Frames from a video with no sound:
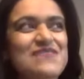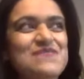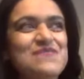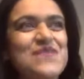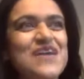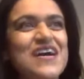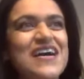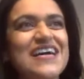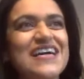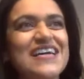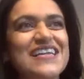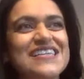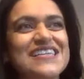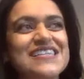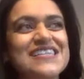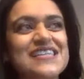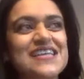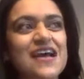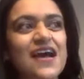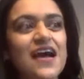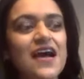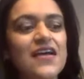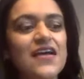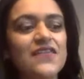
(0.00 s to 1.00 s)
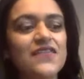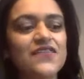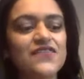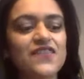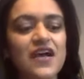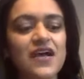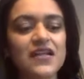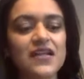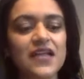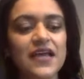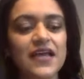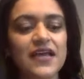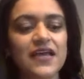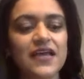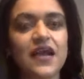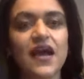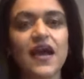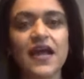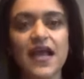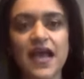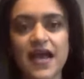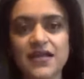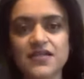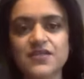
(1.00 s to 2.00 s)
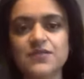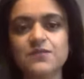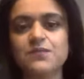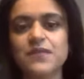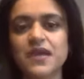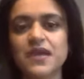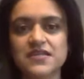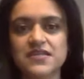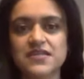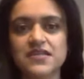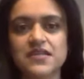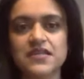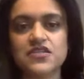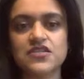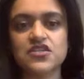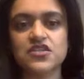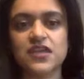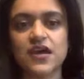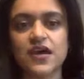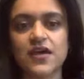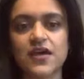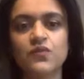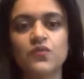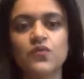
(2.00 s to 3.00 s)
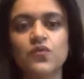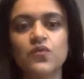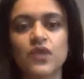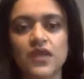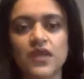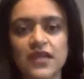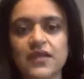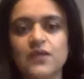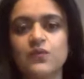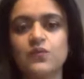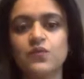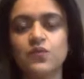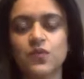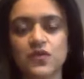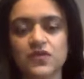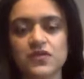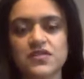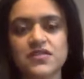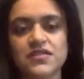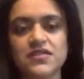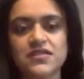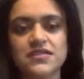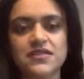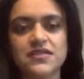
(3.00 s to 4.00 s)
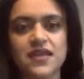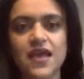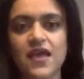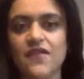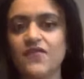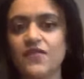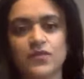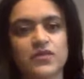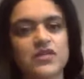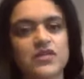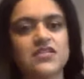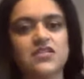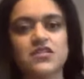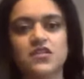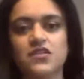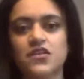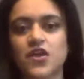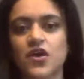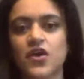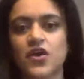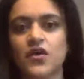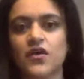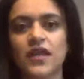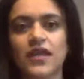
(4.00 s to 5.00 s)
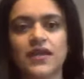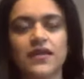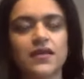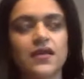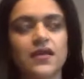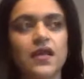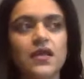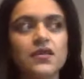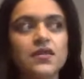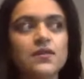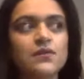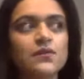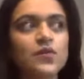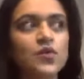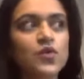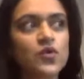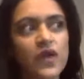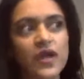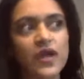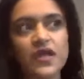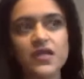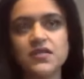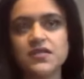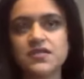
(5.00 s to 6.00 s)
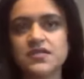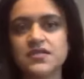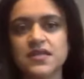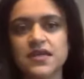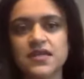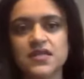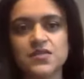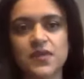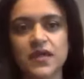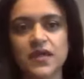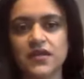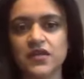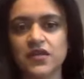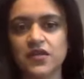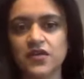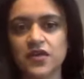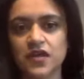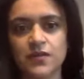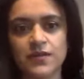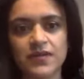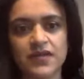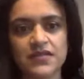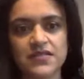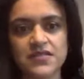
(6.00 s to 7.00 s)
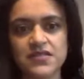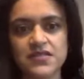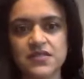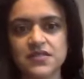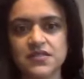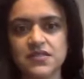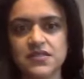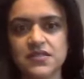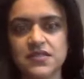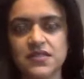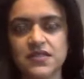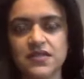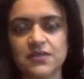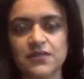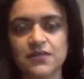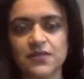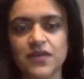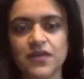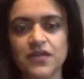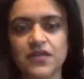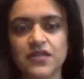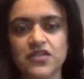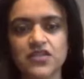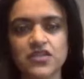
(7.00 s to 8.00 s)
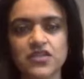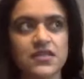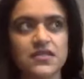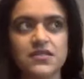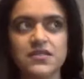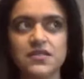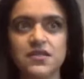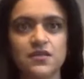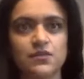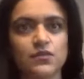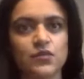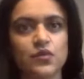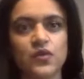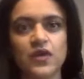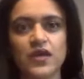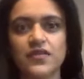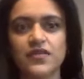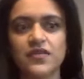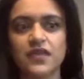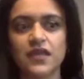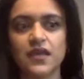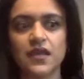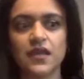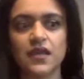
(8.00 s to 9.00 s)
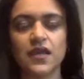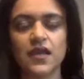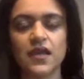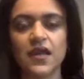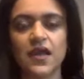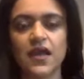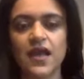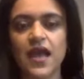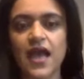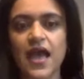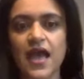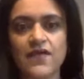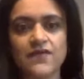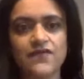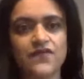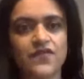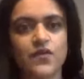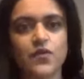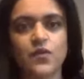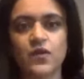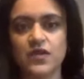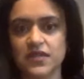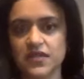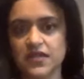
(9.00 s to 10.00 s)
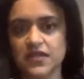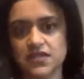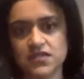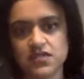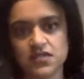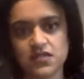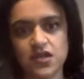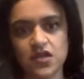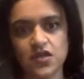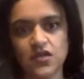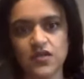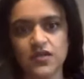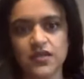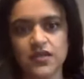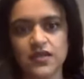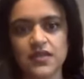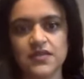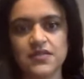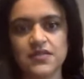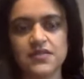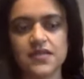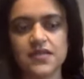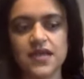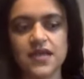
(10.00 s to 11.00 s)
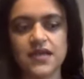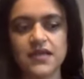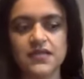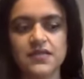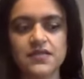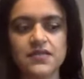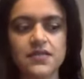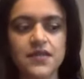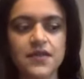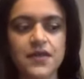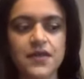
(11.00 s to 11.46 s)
But I felt like I had a message that I really wanted everybody to know. Like, the more I understand about neuroplasticity and brain agility, the more I think everyone needs to know this. And,